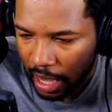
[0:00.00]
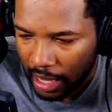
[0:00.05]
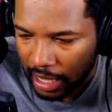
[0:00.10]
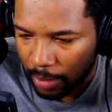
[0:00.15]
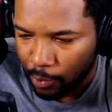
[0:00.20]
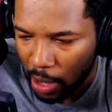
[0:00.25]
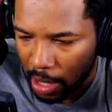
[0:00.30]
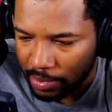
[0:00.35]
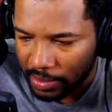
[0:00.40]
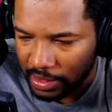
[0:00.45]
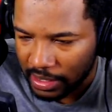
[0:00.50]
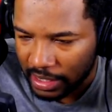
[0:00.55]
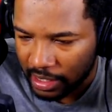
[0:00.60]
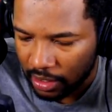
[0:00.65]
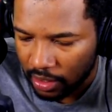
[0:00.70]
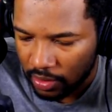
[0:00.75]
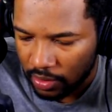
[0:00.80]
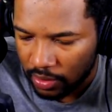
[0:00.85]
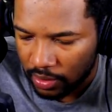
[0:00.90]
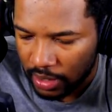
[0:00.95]
I could probably
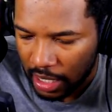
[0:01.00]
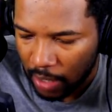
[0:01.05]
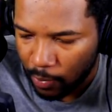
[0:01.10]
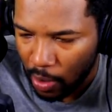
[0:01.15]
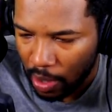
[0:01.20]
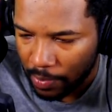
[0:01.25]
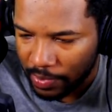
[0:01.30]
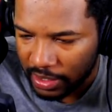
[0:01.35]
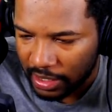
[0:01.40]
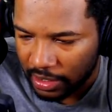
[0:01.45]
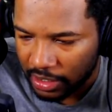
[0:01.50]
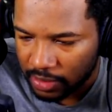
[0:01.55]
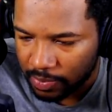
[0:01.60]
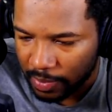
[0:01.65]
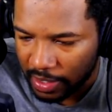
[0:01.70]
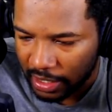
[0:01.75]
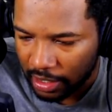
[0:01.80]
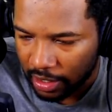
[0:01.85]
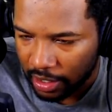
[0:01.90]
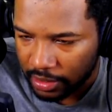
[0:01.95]
kill
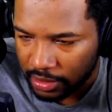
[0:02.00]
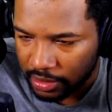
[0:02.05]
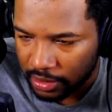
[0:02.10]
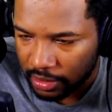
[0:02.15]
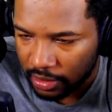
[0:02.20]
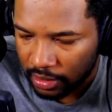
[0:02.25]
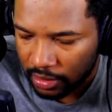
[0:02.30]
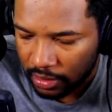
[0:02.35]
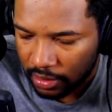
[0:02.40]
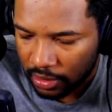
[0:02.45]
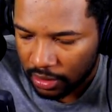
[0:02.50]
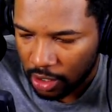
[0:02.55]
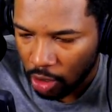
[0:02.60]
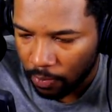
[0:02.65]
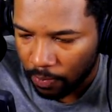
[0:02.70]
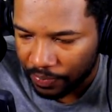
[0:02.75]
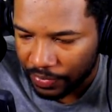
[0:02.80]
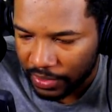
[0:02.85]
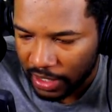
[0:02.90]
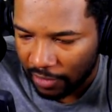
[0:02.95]
his main character.
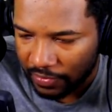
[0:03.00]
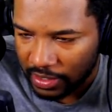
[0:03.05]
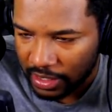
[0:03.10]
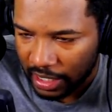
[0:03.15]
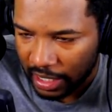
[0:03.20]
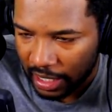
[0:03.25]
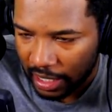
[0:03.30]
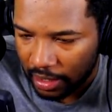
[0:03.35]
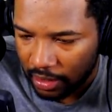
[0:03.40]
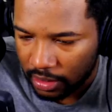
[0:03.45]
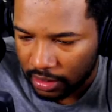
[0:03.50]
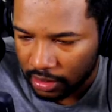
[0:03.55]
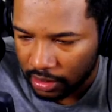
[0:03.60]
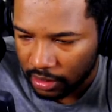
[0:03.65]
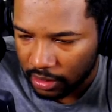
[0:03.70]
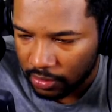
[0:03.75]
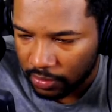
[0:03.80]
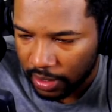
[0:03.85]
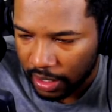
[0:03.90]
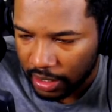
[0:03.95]
Nope, definitely can't.
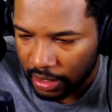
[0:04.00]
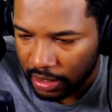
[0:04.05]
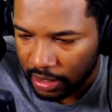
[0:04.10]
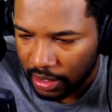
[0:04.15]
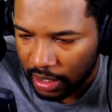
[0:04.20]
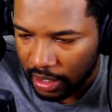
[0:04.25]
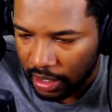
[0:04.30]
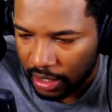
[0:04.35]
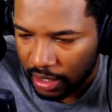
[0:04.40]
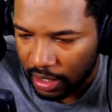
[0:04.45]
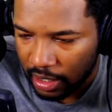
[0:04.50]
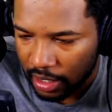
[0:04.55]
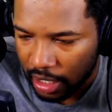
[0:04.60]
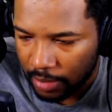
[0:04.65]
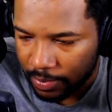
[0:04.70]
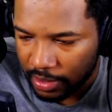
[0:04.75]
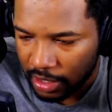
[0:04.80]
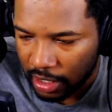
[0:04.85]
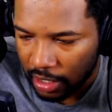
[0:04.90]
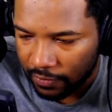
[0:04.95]
All right.
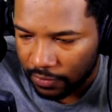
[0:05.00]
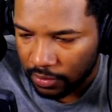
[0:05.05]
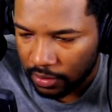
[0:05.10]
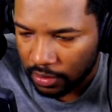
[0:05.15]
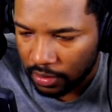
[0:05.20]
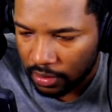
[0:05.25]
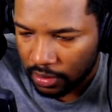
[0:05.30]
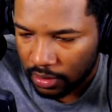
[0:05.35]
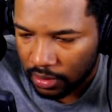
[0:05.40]
Gotta be careful.